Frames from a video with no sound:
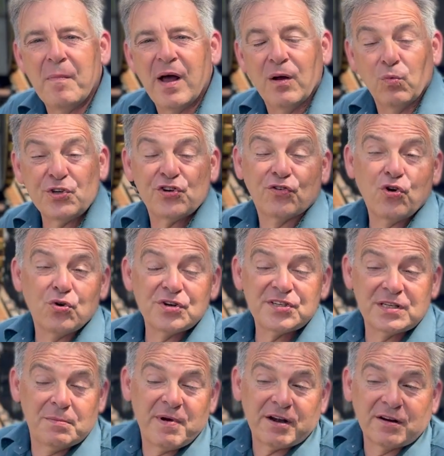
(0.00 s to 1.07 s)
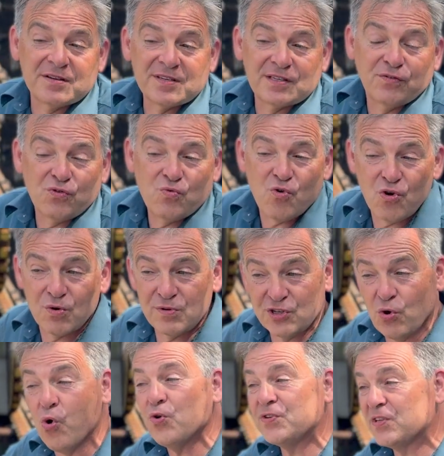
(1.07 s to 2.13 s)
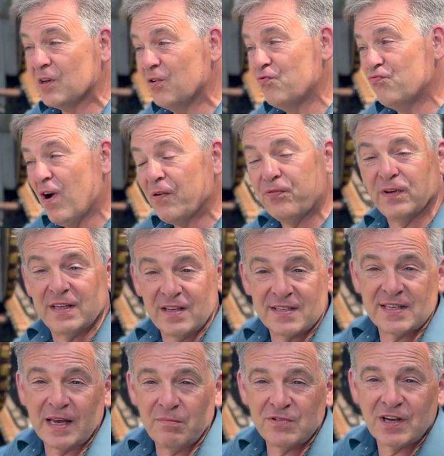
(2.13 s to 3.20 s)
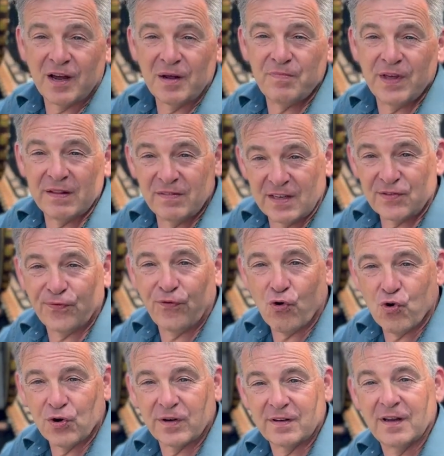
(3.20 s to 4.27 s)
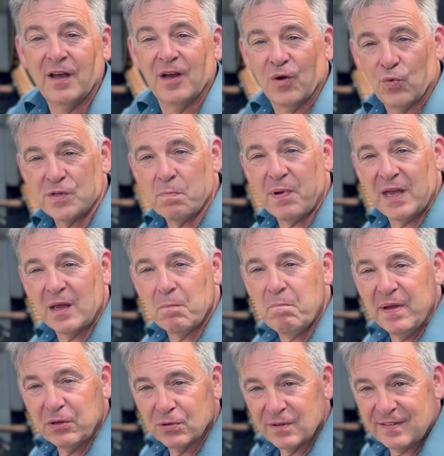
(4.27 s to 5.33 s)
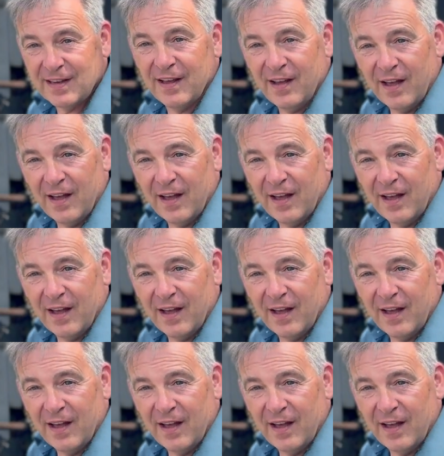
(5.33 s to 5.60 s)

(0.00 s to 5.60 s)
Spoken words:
Which, of course, the American Civil War was also roughly the same time that this fort was being built.